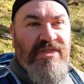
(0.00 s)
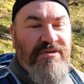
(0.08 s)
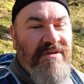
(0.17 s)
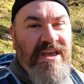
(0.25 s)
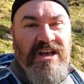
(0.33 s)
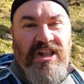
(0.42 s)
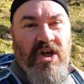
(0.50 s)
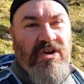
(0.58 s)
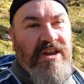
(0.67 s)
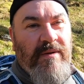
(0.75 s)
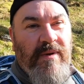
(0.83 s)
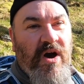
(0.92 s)
3
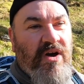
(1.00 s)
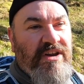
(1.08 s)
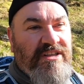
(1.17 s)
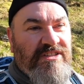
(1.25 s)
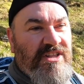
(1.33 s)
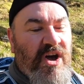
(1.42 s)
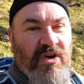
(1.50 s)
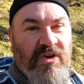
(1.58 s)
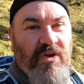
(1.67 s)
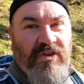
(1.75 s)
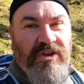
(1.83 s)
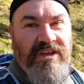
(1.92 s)
o'clock in the morning's not
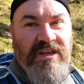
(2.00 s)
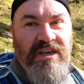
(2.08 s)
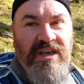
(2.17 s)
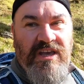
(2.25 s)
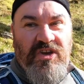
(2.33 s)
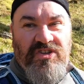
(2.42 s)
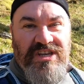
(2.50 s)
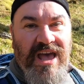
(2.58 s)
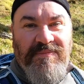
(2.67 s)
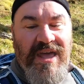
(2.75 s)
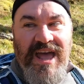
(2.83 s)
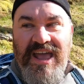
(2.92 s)
good. Because
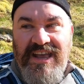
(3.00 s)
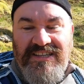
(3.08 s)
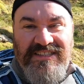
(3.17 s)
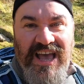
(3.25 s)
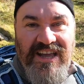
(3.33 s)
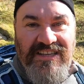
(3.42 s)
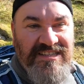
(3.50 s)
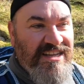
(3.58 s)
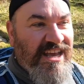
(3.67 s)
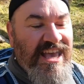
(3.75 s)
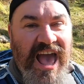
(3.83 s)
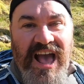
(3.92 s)
I'm that
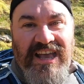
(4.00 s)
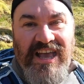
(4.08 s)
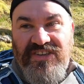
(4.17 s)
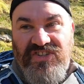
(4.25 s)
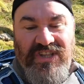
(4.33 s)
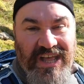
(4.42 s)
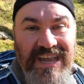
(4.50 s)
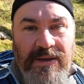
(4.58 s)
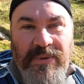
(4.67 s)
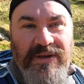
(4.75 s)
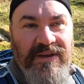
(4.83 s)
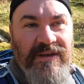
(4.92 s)
excited, I can't get
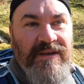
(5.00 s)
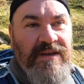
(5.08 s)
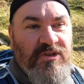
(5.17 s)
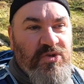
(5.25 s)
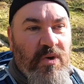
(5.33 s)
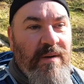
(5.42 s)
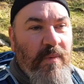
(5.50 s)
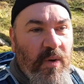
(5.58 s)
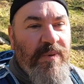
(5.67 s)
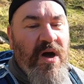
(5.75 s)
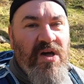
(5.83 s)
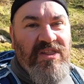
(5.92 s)
sleep. So I'm
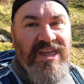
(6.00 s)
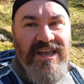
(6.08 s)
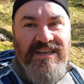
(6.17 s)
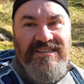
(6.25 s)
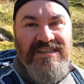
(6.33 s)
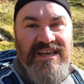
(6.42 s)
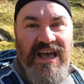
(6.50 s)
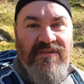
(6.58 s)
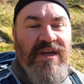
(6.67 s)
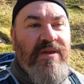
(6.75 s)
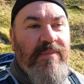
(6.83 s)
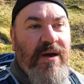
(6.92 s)
up all night. I've
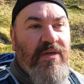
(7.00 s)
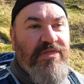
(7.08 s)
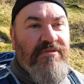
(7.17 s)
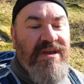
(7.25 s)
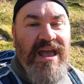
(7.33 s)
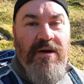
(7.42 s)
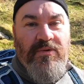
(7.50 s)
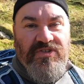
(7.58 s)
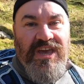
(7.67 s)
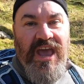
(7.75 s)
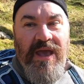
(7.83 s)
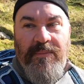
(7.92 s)
had about 3 hours
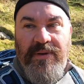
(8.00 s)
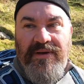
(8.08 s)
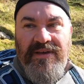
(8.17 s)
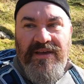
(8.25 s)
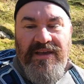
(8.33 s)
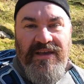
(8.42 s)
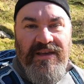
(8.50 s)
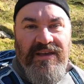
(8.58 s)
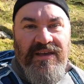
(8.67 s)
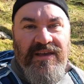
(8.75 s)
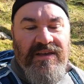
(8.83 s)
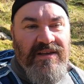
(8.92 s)
kip.
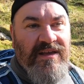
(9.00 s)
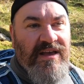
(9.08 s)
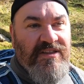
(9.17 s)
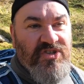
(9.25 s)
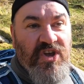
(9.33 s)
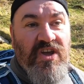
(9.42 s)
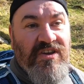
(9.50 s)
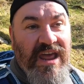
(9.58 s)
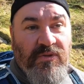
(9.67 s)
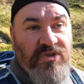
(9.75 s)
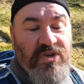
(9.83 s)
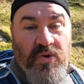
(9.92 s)
I turned
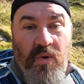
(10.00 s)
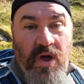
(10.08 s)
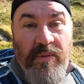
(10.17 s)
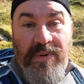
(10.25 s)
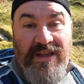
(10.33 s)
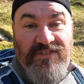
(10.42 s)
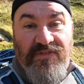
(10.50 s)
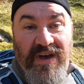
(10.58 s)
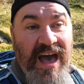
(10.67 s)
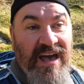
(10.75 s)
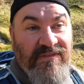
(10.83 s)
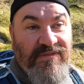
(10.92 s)
out at
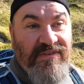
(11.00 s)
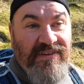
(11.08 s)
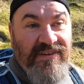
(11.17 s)
5:15.